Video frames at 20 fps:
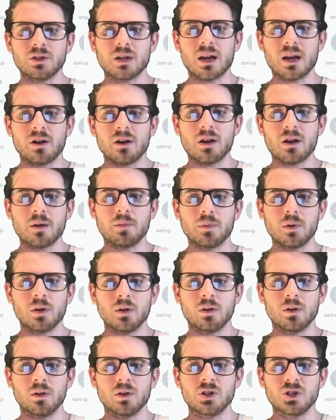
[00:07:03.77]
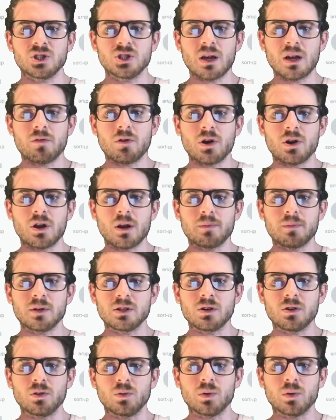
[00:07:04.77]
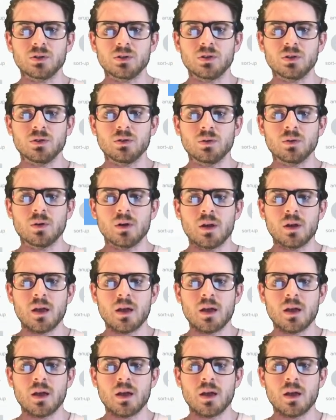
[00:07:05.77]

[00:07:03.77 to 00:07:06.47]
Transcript: Caret up, chevron up is a good one too.